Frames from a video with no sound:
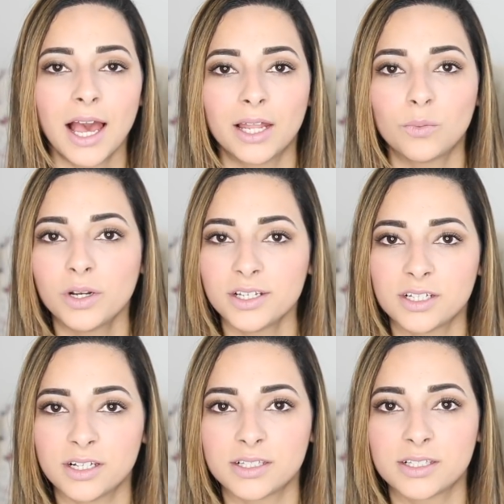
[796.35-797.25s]
And what it
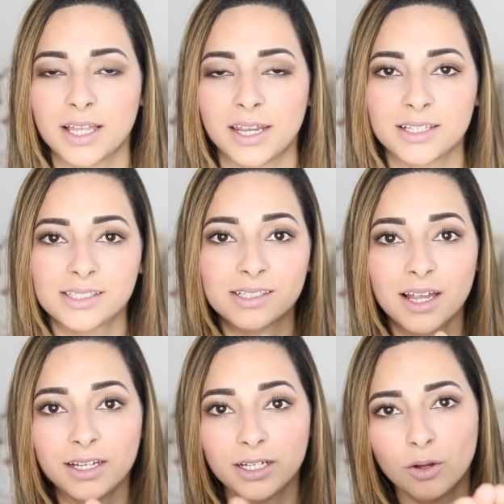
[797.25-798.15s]
does is that it's
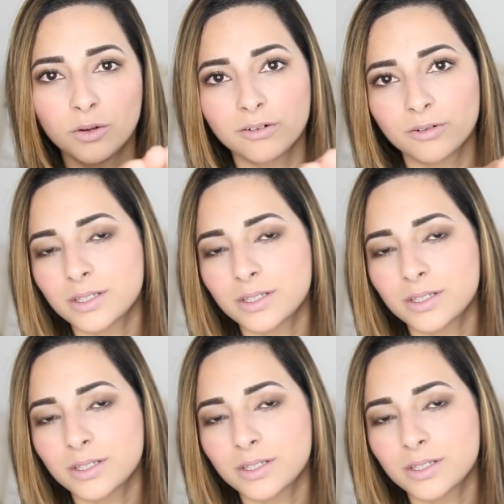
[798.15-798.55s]
slightly longer